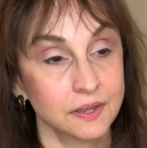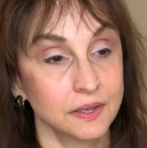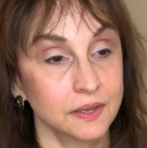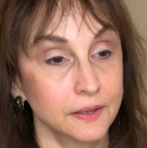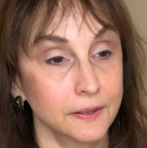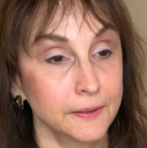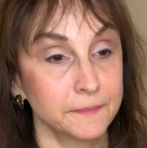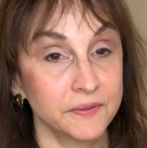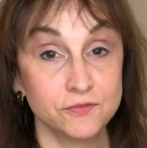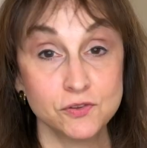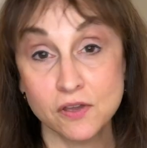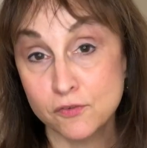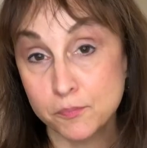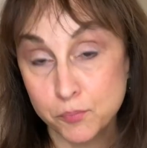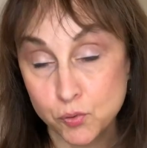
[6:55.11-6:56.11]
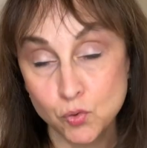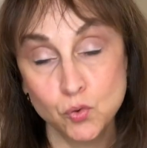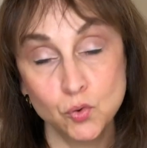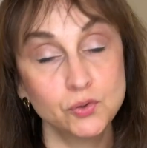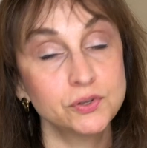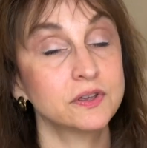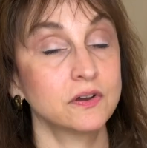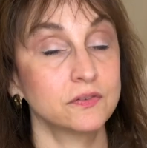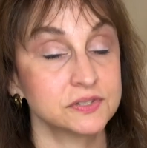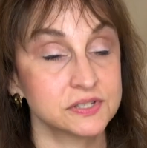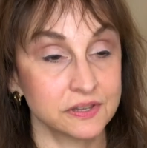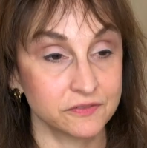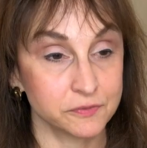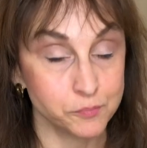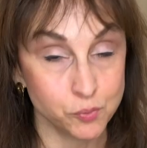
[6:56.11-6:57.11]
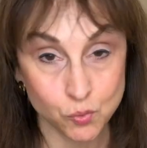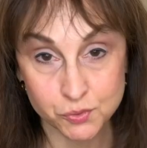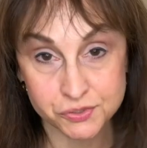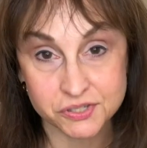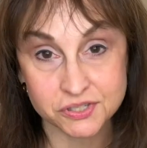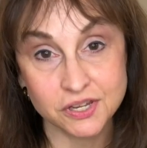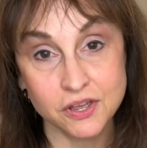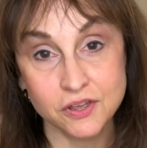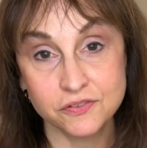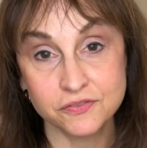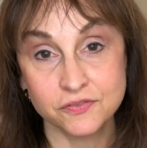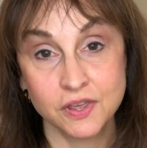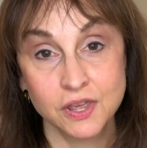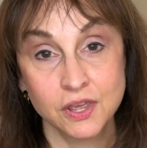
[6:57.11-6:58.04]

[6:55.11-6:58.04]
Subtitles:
If you have a pool, you always have the pool stuff.